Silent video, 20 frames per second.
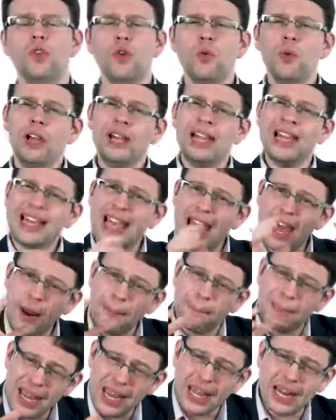Well, again,
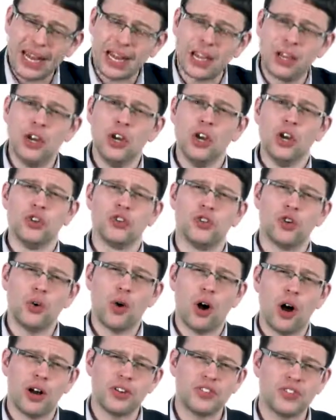appealing to
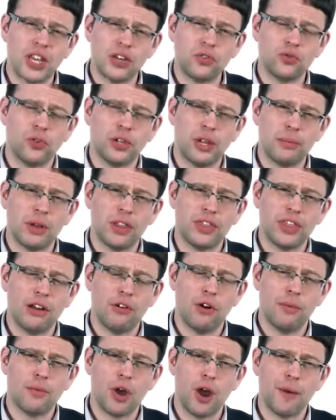our central limit
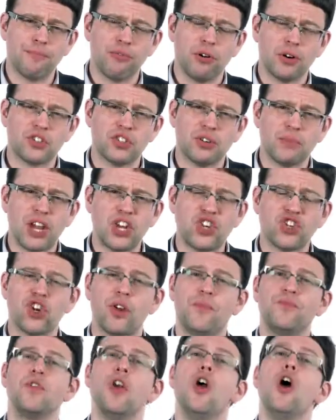theorem
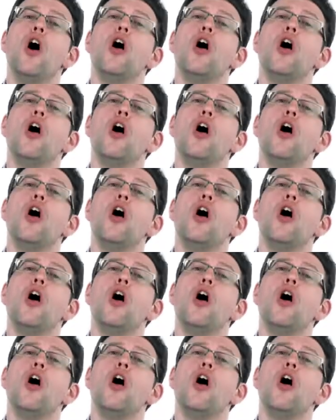approximation,